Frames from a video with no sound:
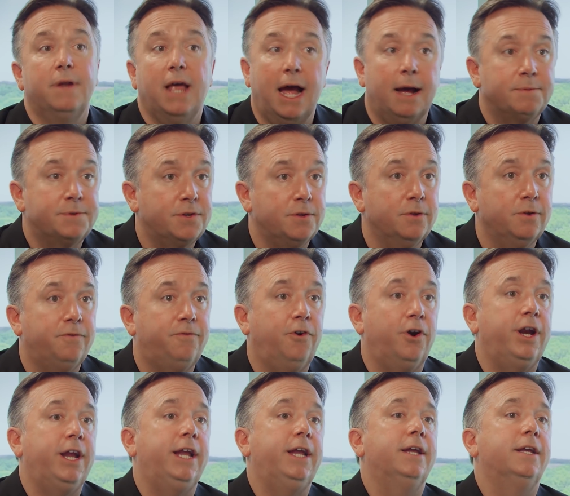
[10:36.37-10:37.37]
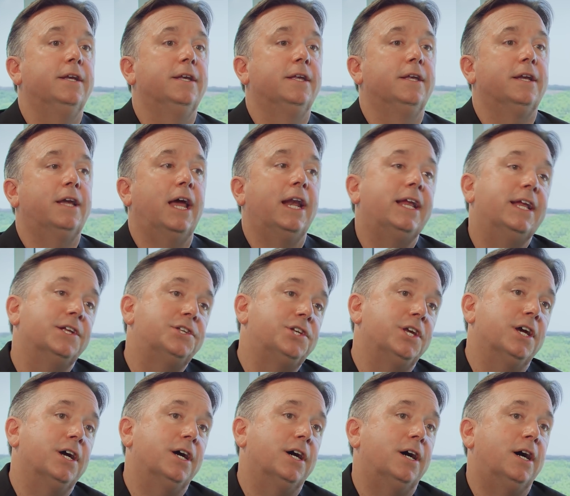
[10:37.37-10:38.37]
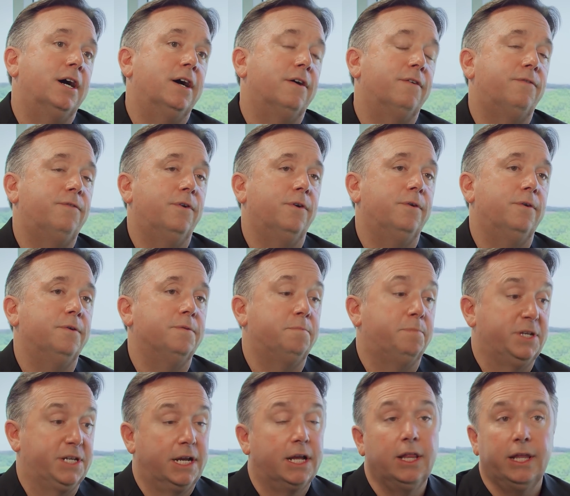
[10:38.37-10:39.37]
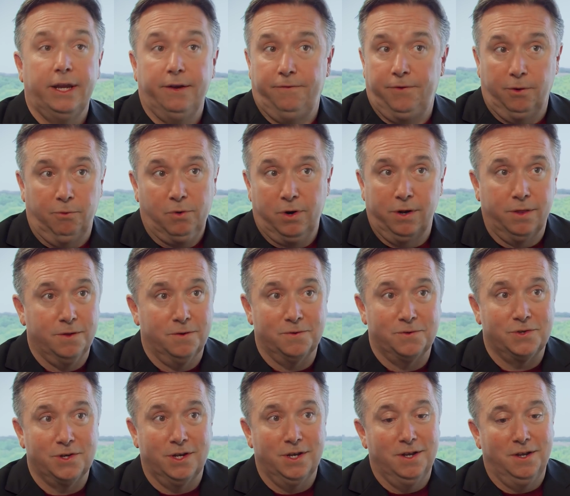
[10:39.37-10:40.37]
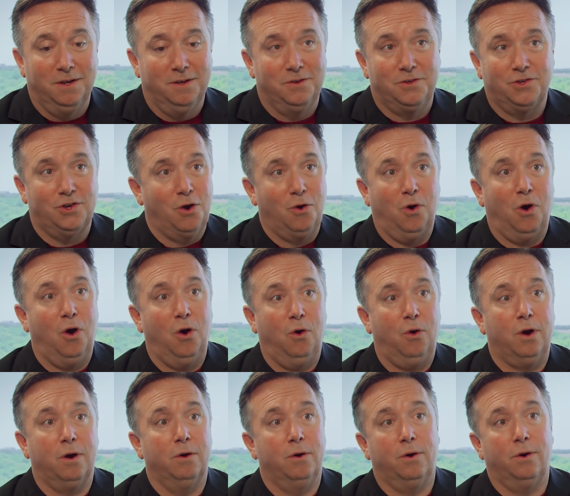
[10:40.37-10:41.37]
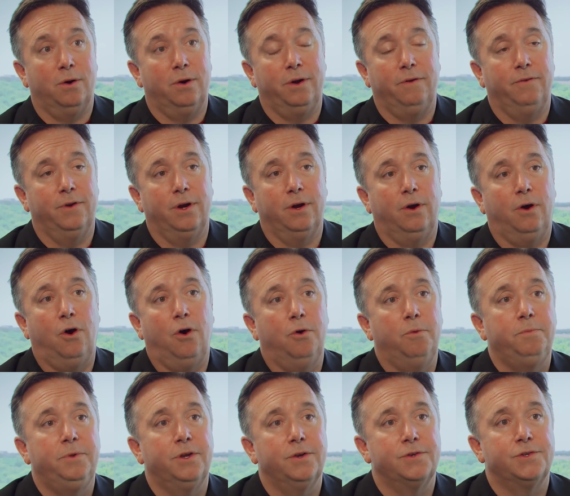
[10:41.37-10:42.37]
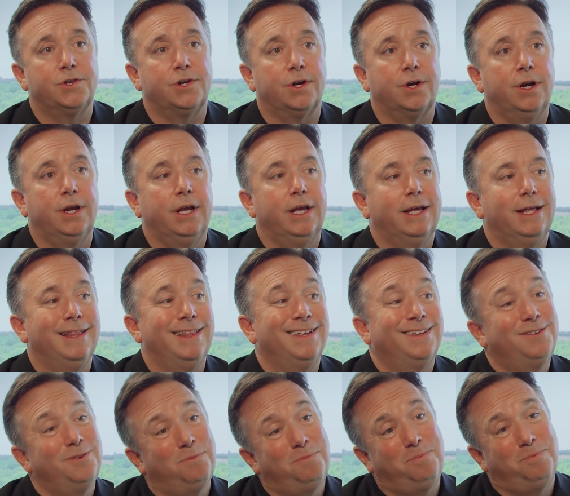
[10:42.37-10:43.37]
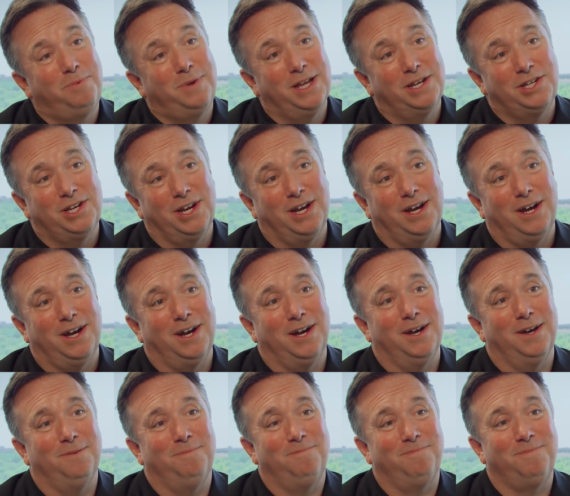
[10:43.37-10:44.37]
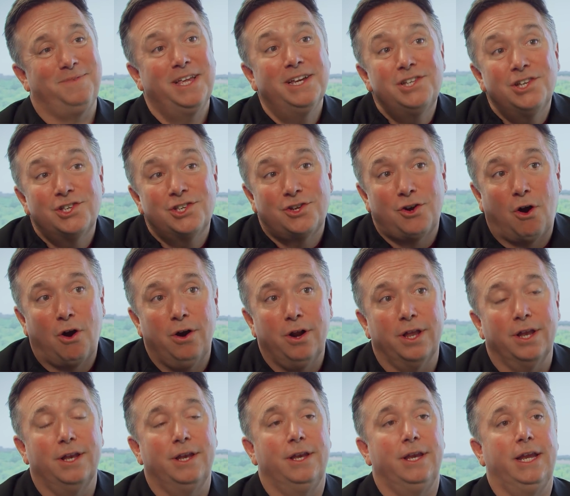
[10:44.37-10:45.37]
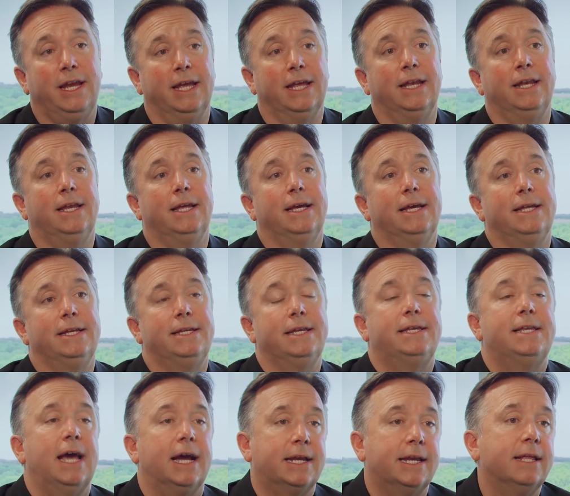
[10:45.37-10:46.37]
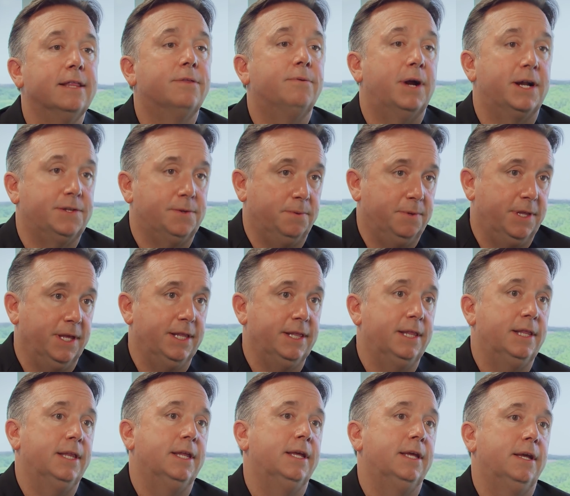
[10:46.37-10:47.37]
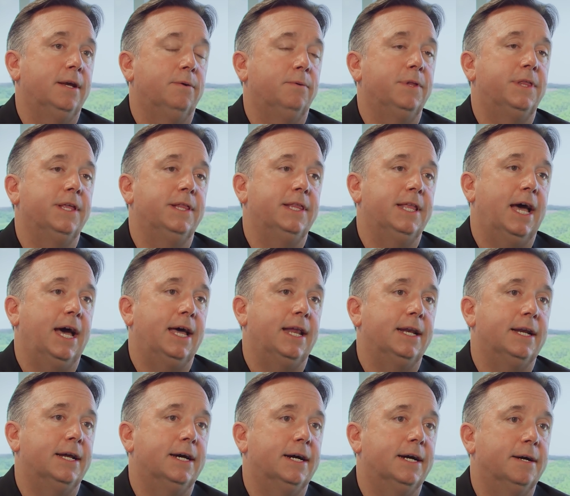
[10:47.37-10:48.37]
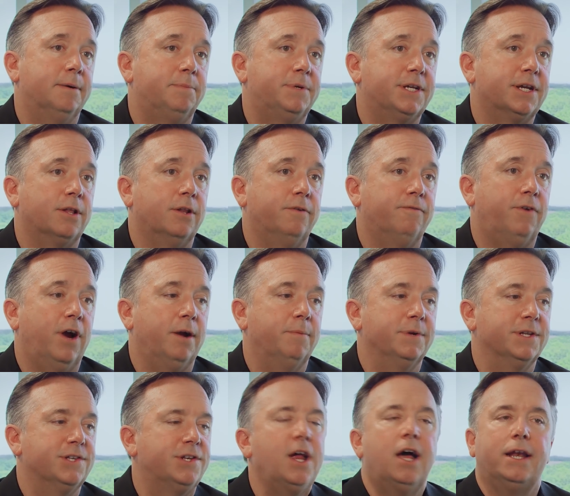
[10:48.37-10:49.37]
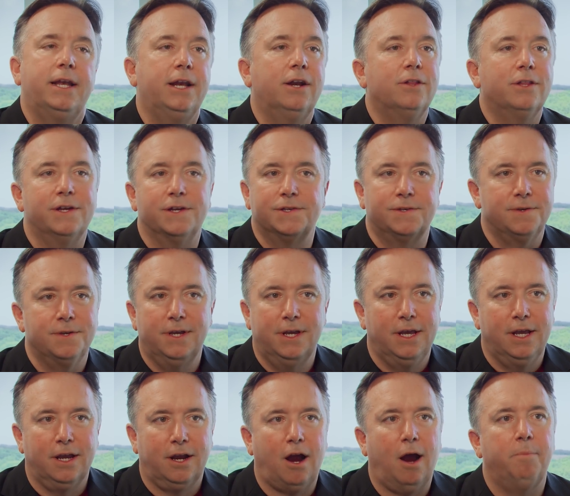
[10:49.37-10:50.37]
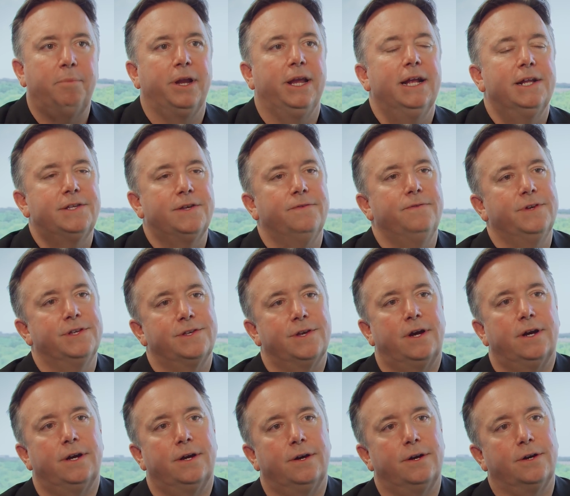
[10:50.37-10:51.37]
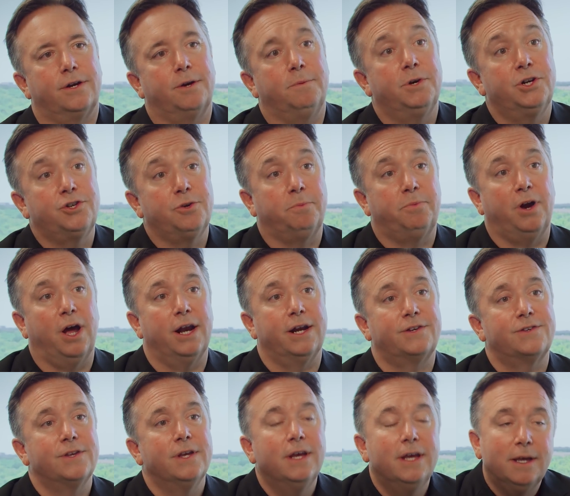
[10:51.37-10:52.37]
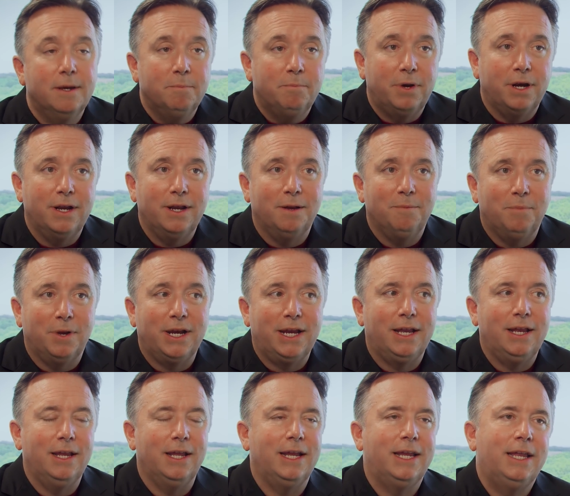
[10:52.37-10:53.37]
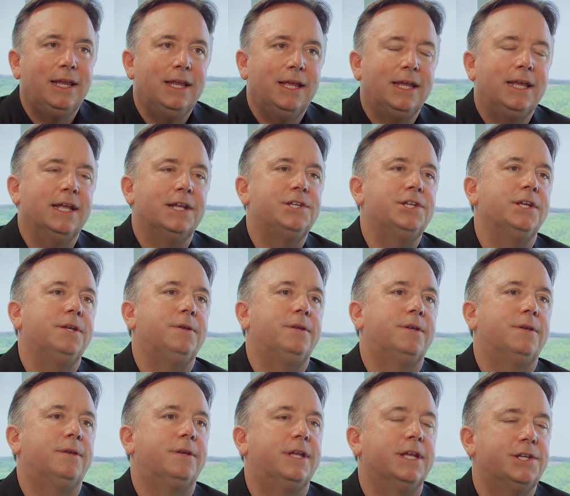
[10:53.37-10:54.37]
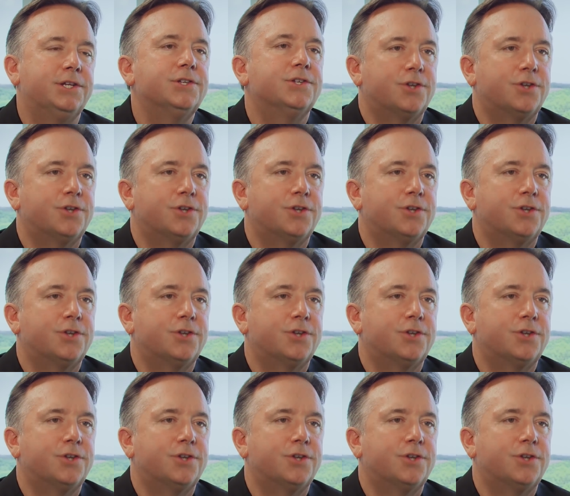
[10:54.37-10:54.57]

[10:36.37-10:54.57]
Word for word: Absolutely free, kind of gets you, uh, particularly if you're one of those Soho or, or even mm-hmm. a home user, this will get you uh, get you started in detecting threats within, within that uh, particular environment. It's not nearly as comprehensive as our commercial products, but it, but it, it, it gets you get you